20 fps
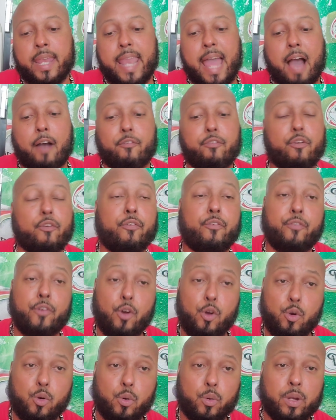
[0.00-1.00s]
Now for
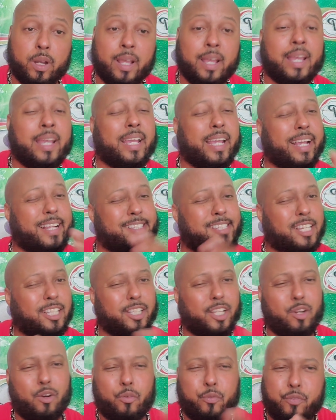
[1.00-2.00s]
food, it's
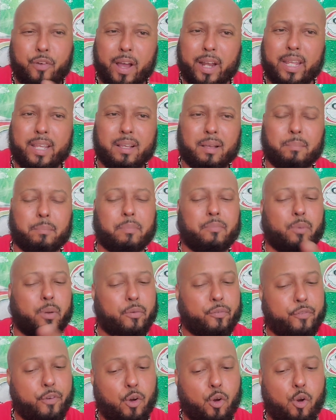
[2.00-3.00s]
a little funny
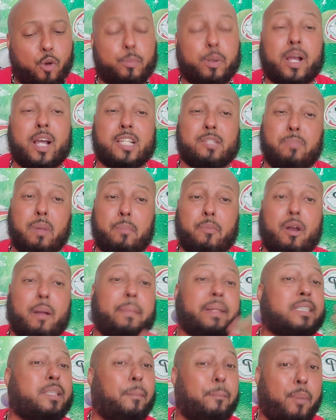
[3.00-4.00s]
with food because remember,
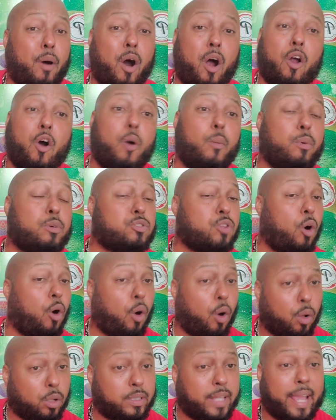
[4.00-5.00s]
I'm at the bar almost
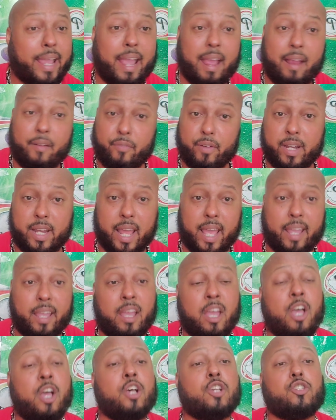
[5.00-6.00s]
all day, every
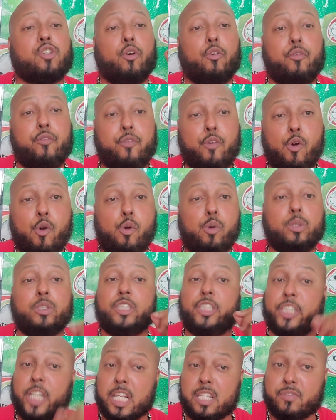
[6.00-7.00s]
day. So
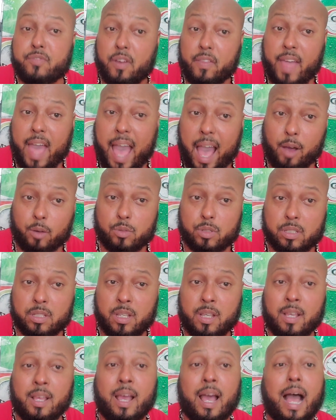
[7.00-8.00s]
food just for the
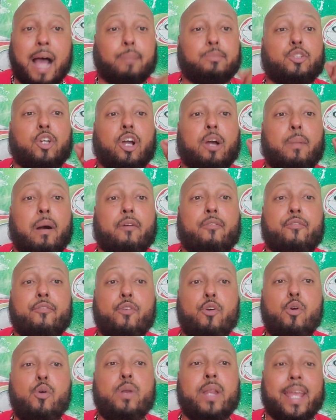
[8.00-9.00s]
house, I'm talking about
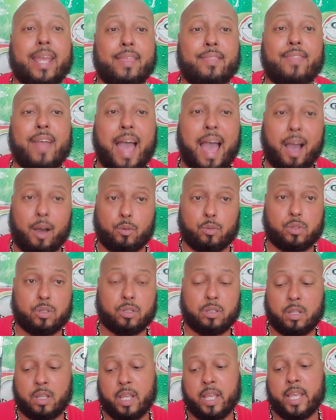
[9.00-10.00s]
food in the
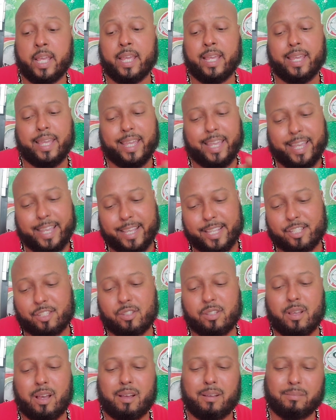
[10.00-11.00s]
house,
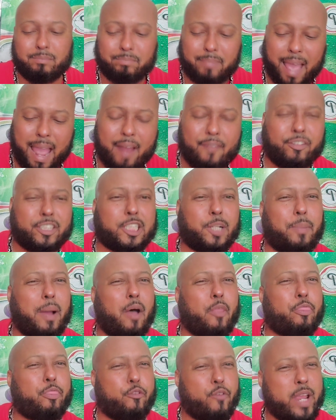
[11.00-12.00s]
is average
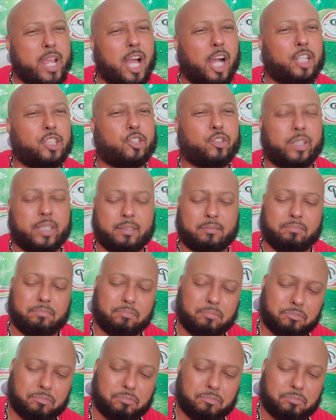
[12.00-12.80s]
about $330